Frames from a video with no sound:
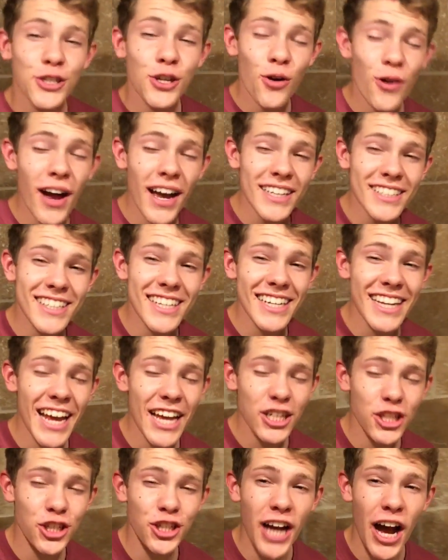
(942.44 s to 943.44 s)
So guys,
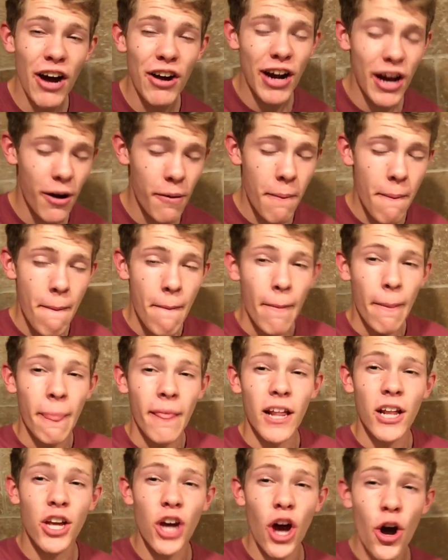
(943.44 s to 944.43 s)
today's shout out
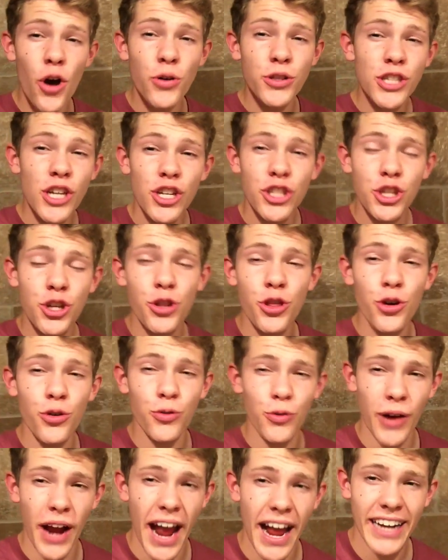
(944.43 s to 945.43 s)
goes to the
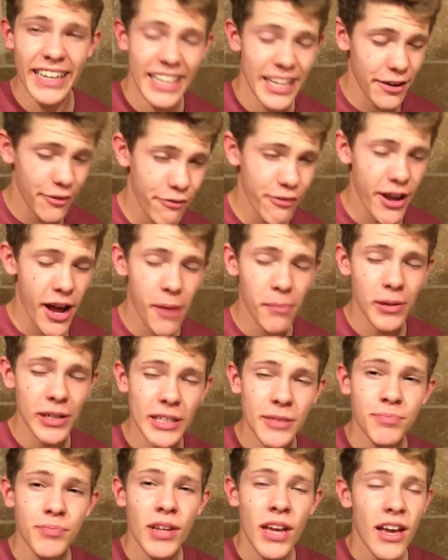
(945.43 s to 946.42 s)
Rankin
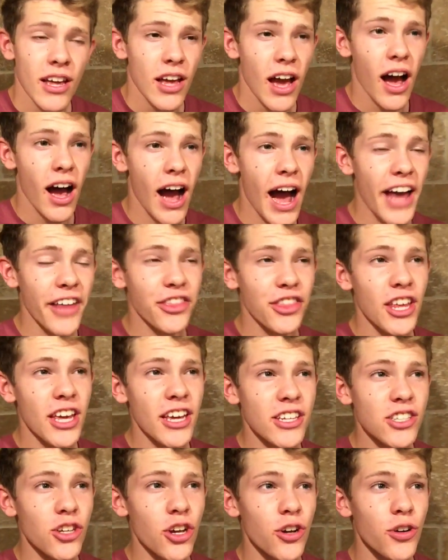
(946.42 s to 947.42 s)
family I
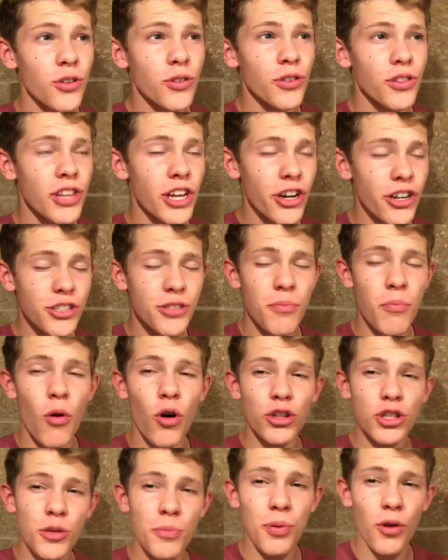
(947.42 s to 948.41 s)
think so. There's
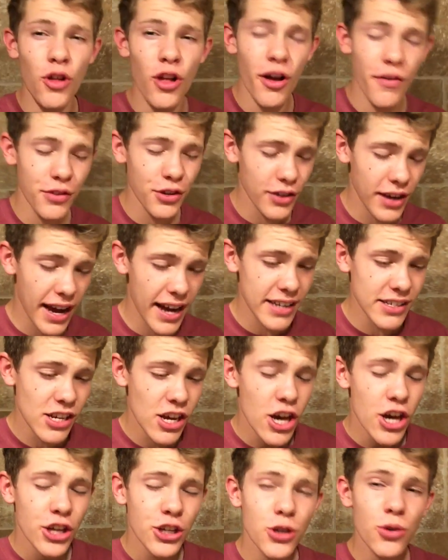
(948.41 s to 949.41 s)
multiple of you guys.
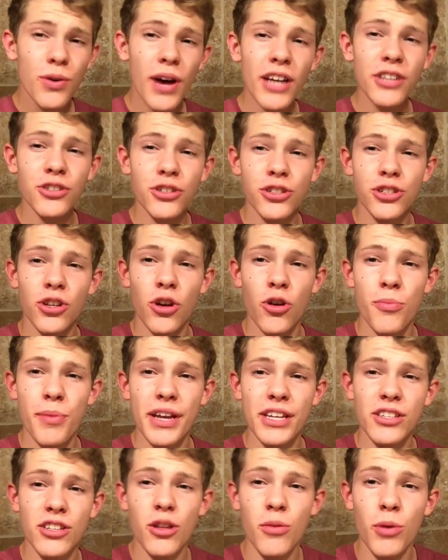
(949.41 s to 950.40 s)
You guys are so
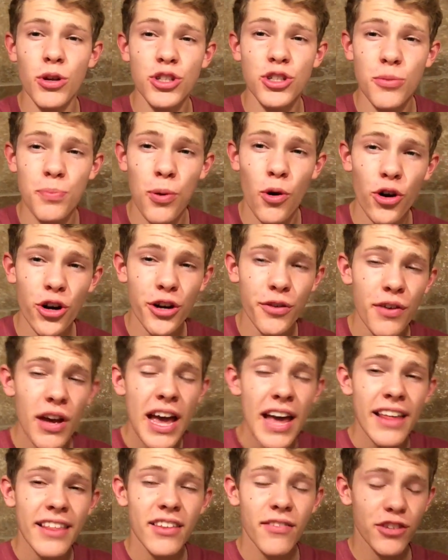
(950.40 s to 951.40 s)
amazing, the most
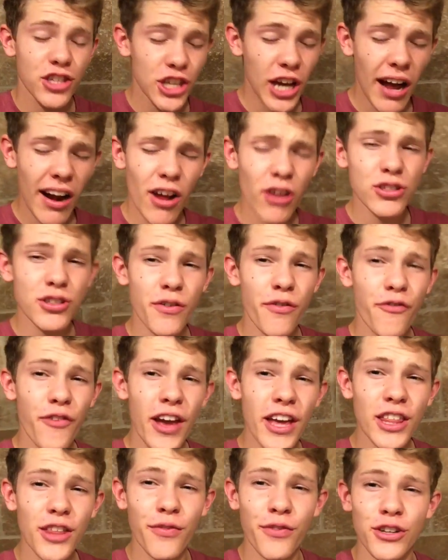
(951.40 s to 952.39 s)
supportive. Shout out to
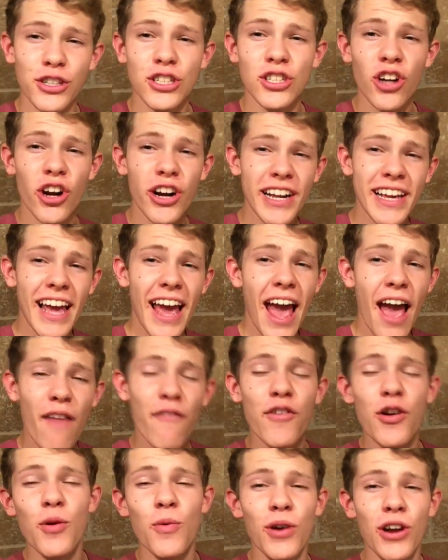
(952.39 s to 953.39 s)
Faith for starting
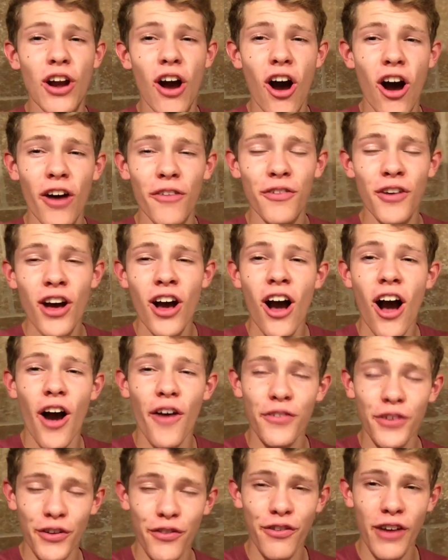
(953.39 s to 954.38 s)
everyone off
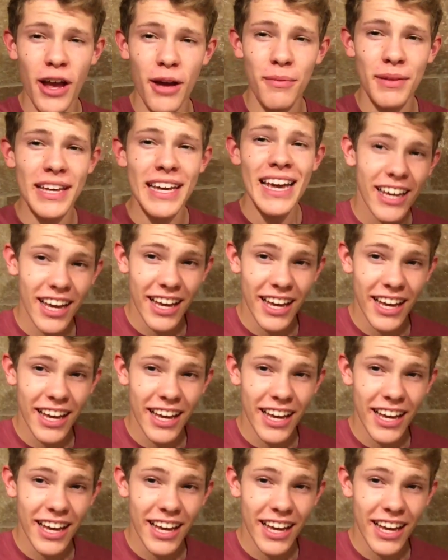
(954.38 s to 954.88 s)
of your family,